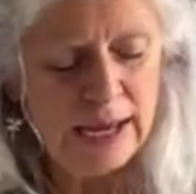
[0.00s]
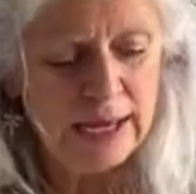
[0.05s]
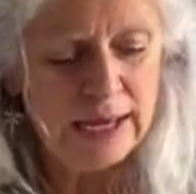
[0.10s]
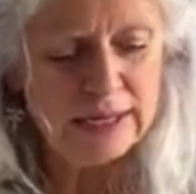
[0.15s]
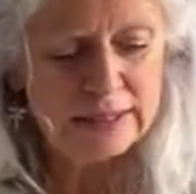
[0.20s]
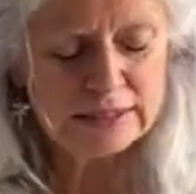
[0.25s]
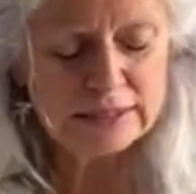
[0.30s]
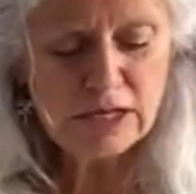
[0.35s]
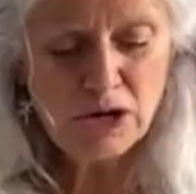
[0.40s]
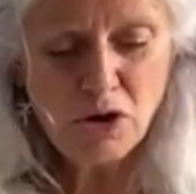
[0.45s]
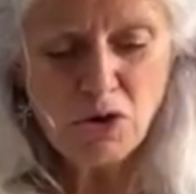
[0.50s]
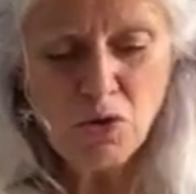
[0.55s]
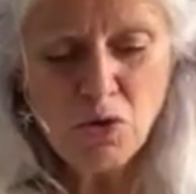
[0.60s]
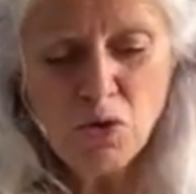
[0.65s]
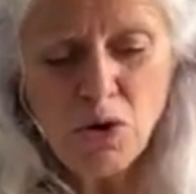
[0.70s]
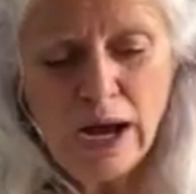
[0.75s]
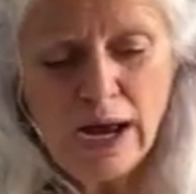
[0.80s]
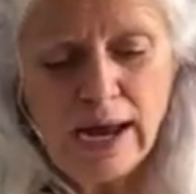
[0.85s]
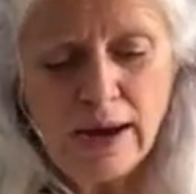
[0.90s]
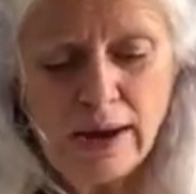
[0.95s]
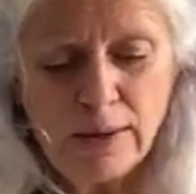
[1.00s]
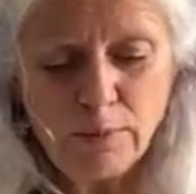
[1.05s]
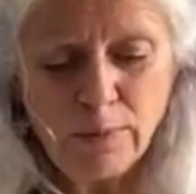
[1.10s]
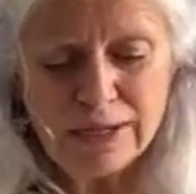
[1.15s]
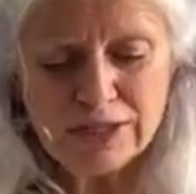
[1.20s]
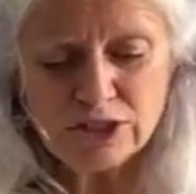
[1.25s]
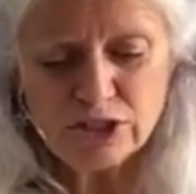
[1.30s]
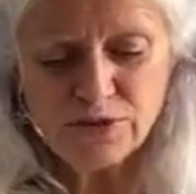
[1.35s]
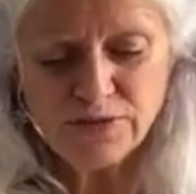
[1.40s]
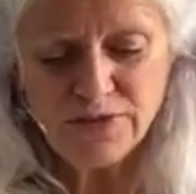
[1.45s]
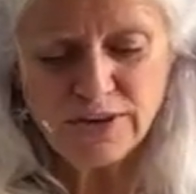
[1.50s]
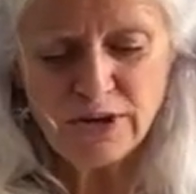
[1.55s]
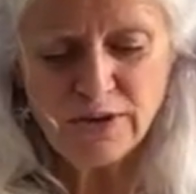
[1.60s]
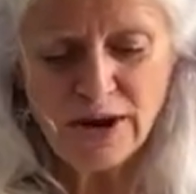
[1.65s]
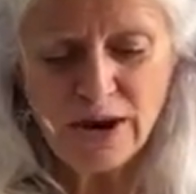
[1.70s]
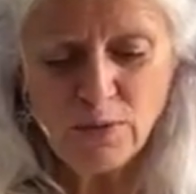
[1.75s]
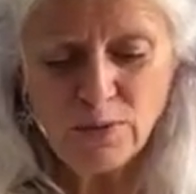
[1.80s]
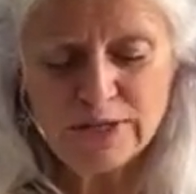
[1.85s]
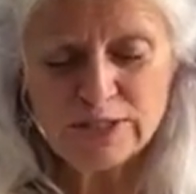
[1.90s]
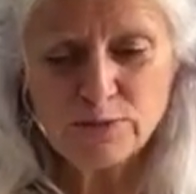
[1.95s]
So once you figure
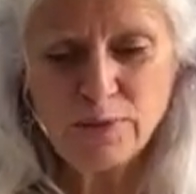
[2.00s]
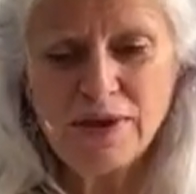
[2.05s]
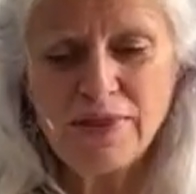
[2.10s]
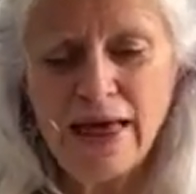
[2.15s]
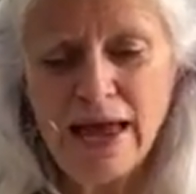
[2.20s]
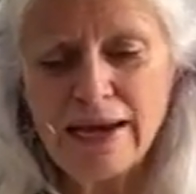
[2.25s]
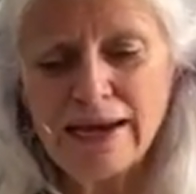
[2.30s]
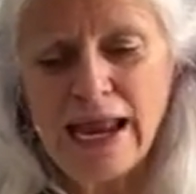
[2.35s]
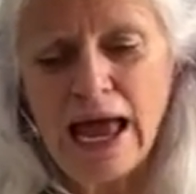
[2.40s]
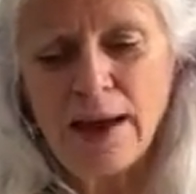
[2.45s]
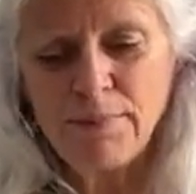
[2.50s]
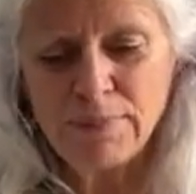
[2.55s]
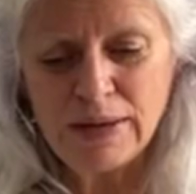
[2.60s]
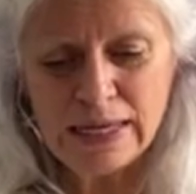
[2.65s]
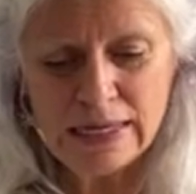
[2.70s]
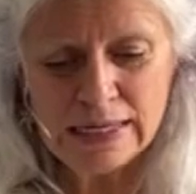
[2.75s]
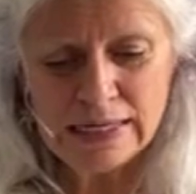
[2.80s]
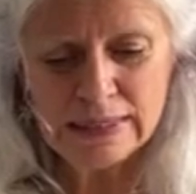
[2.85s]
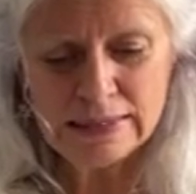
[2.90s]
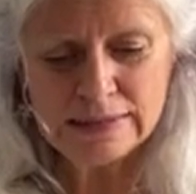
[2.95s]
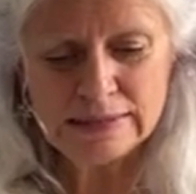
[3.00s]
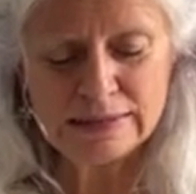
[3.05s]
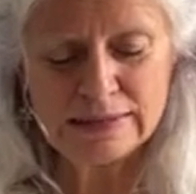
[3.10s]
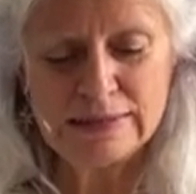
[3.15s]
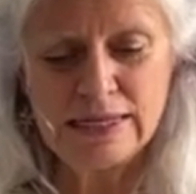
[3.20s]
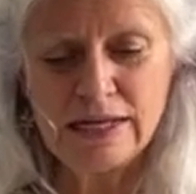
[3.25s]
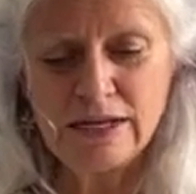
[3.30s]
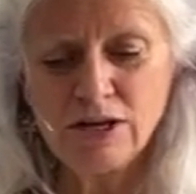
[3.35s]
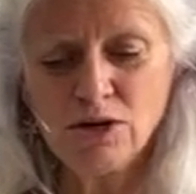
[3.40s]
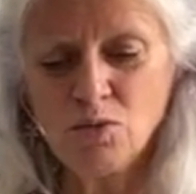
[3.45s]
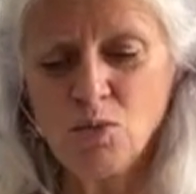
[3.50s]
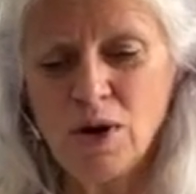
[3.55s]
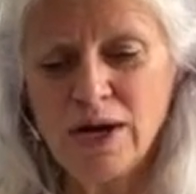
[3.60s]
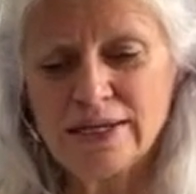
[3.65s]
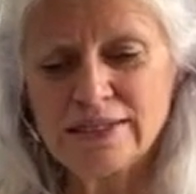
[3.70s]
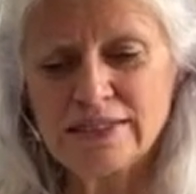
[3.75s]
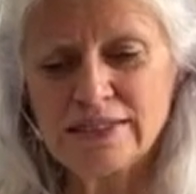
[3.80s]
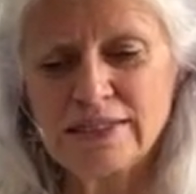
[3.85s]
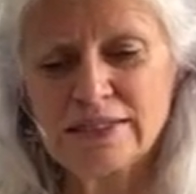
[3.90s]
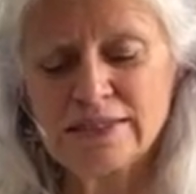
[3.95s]
out which way that nap is, then you'll
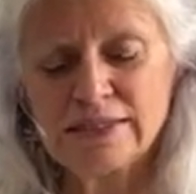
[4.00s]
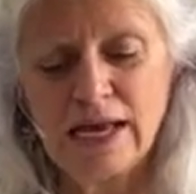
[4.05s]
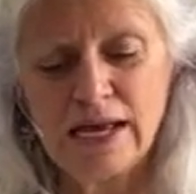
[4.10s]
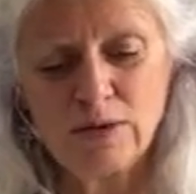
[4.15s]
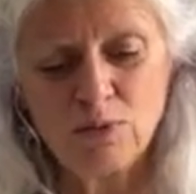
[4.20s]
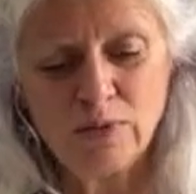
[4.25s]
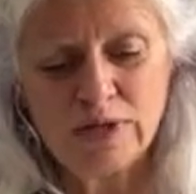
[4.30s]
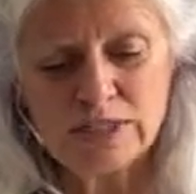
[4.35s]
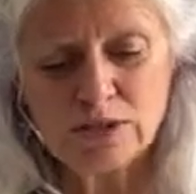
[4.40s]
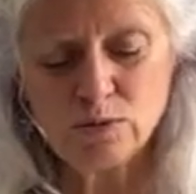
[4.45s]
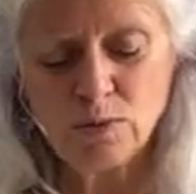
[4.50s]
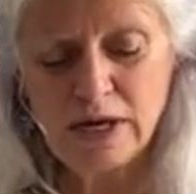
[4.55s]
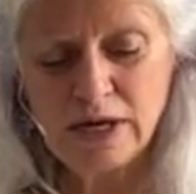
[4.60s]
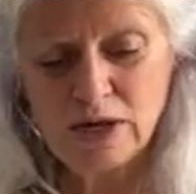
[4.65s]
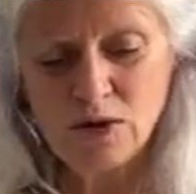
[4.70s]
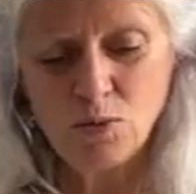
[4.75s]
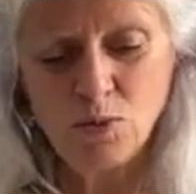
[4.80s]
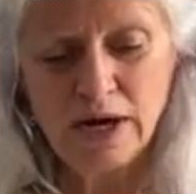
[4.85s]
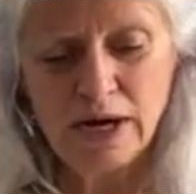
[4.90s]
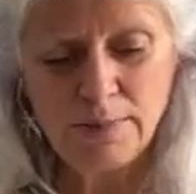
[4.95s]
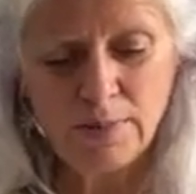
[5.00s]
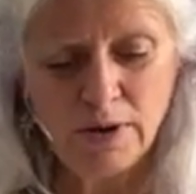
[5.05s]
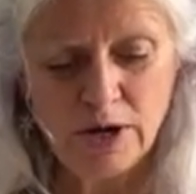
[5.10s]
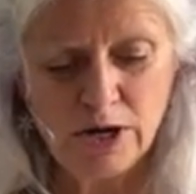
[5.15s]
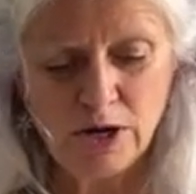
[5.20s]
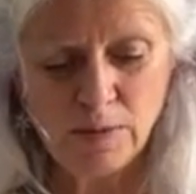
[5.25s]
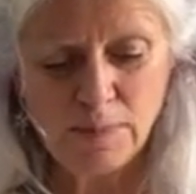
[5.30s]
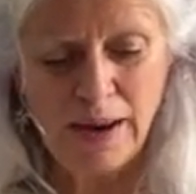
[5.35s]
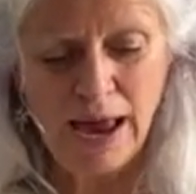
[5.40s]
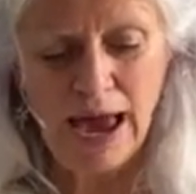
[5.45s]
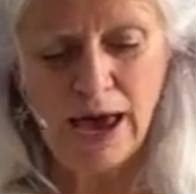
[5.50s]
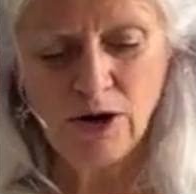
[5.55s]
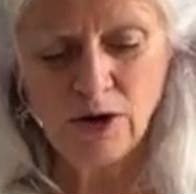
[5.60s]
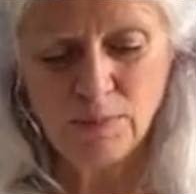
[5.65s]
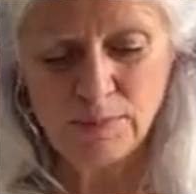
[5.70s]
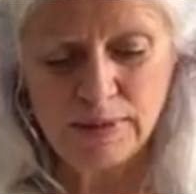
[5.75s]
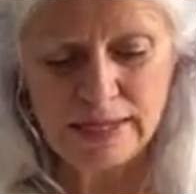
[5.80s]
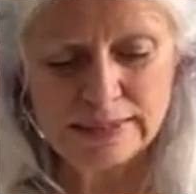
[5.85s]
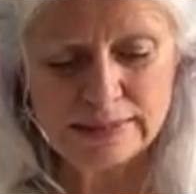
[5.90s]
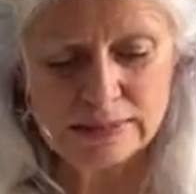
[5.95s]
want to decide which way you want to put your
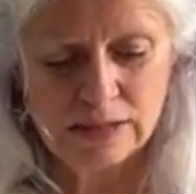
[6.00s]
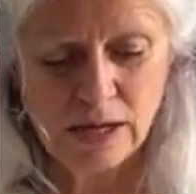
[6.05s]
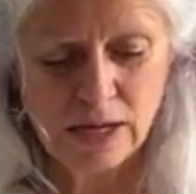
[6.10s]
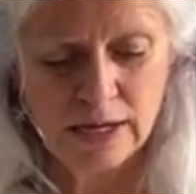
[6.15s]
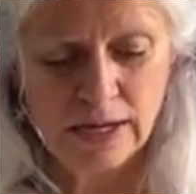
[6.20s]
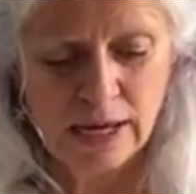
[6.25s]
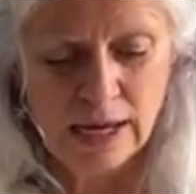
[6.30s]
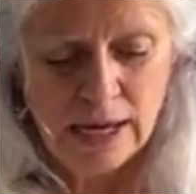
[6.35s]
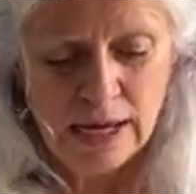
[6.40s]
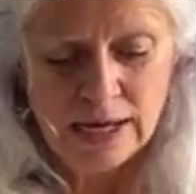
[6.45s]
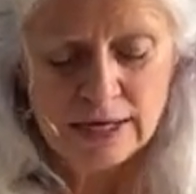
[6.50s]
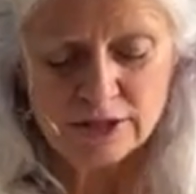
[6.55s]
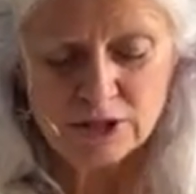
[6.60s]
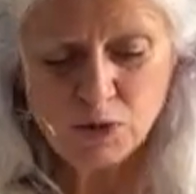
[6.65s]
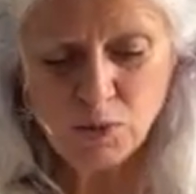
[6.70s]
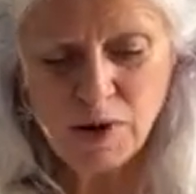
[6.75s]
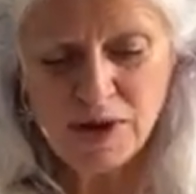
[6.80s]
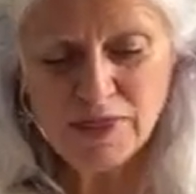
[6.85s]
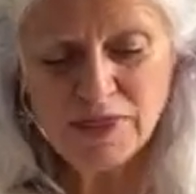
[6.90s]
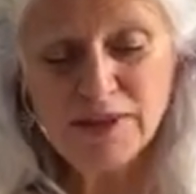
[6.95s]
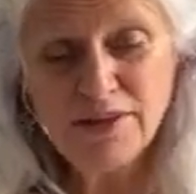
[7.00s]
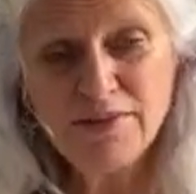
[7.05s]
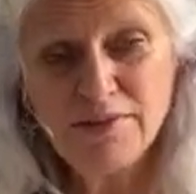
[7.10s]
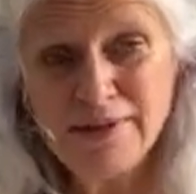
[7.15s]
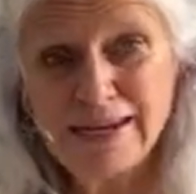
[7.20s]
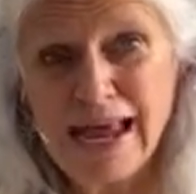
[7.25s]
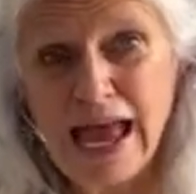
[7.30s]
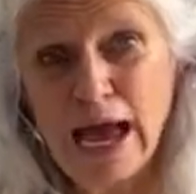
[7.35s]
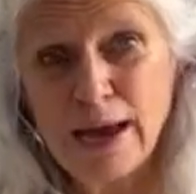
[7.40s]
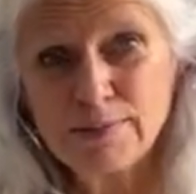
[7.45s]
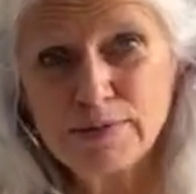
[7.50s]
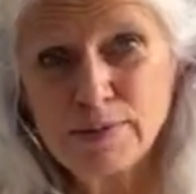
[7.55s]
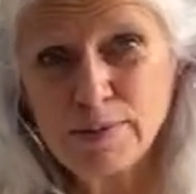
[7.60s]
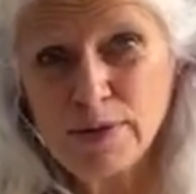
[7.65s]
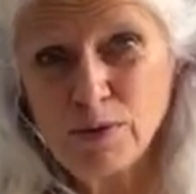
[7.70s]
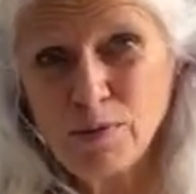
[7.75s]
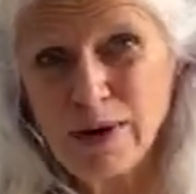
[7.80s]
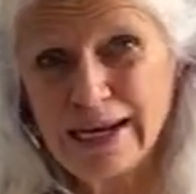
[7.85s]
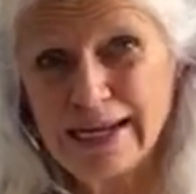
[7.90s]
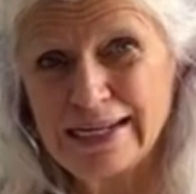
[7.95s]
pattern piece on. Do you want the nap to be
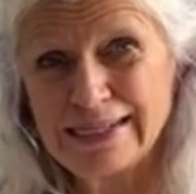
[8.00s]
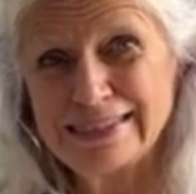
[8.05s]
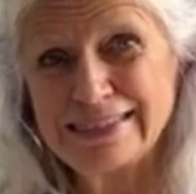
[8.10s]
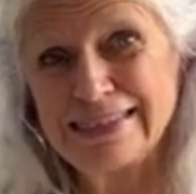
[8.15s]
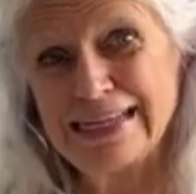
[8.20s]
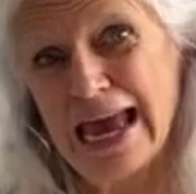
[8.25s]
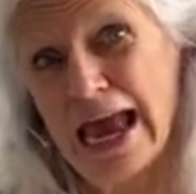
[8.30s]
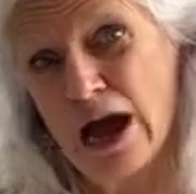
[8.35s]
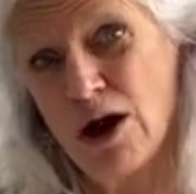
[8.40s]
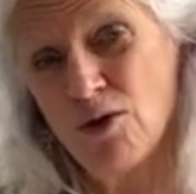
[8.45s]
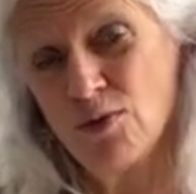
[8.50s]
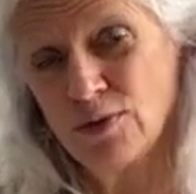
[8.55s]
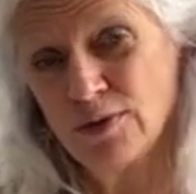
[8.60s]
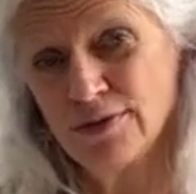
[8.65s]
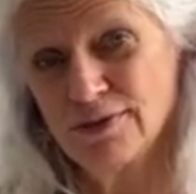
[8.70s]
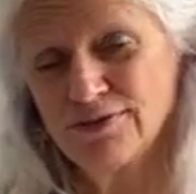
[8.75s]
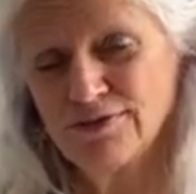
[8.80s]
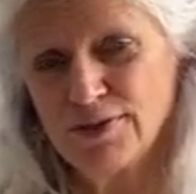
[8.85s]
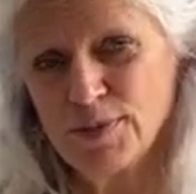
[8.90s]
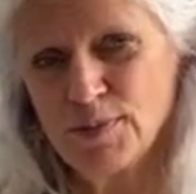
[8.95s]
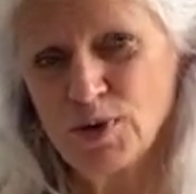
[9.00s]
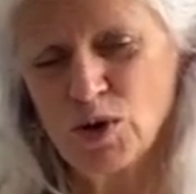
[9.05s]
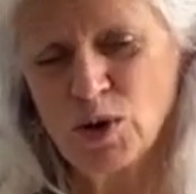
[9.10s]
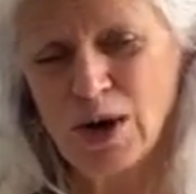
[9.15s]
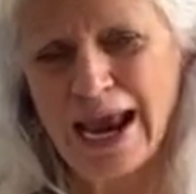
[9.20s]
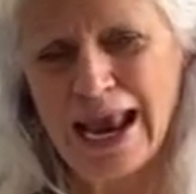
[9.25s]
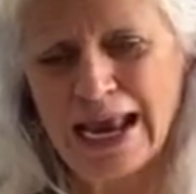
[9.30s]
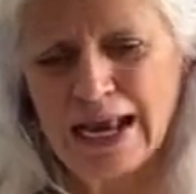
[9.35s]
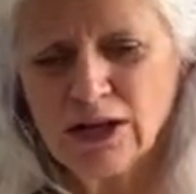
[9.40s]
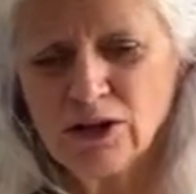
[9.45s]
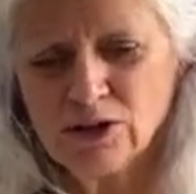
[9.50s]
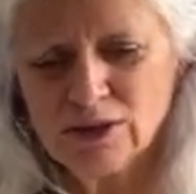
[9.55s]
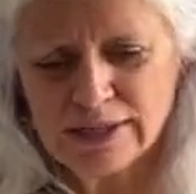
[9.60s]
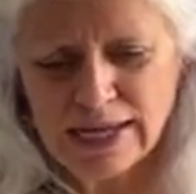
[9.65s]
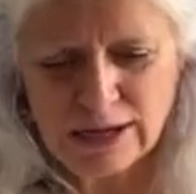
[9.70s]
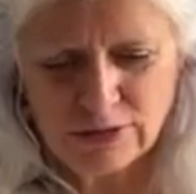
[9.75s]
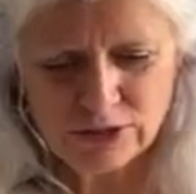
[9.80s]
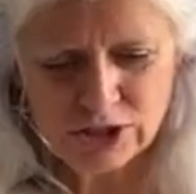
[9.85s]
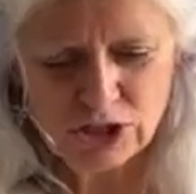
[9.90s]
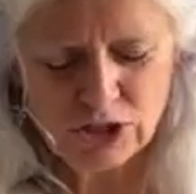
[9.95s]
running down from your ankle
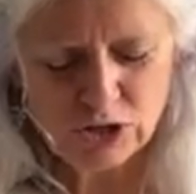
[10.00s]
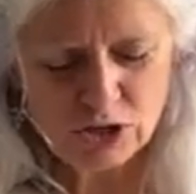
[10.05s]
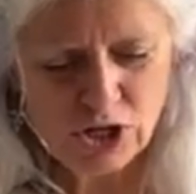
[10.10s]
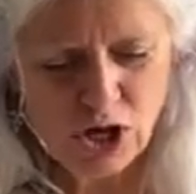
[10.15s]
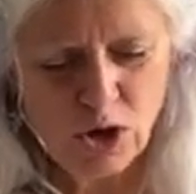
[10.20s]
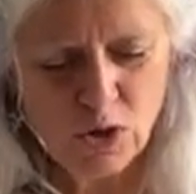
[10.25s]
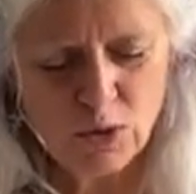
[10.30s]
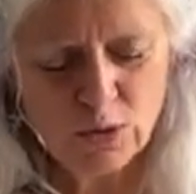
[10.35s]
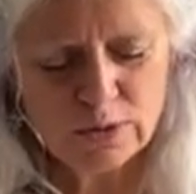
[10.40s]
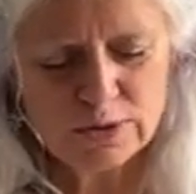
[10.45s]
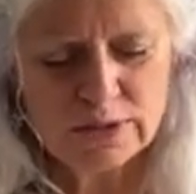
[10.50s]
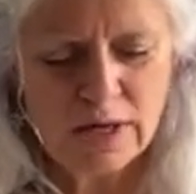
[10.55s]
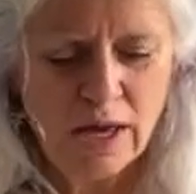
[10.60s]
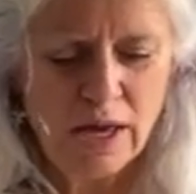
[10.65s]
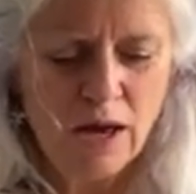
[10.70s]
down to your toes?